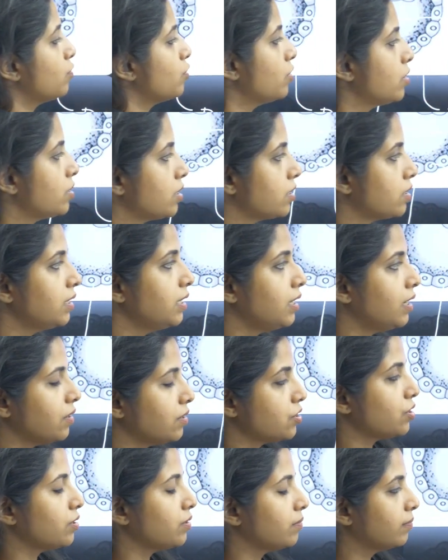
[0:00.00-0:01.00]
So, this is the
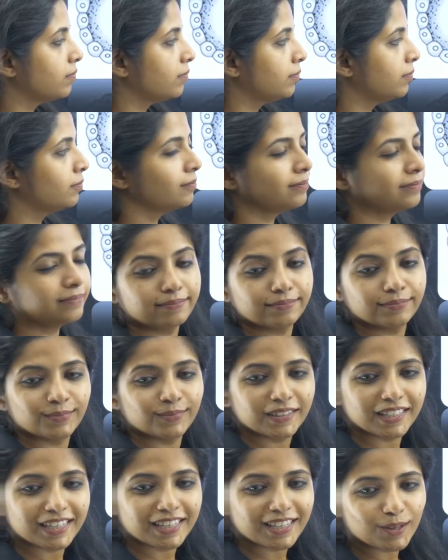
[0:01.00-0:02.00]
answer.
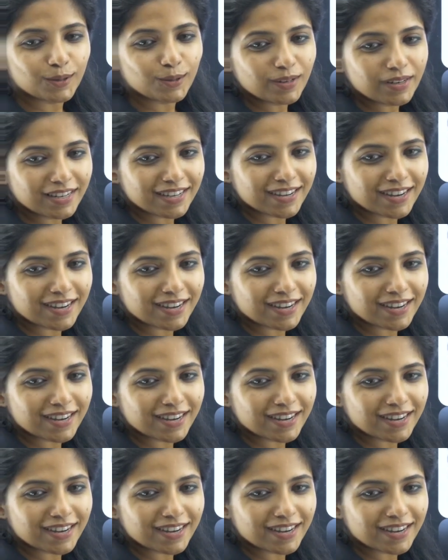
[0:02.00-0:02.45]
Cool.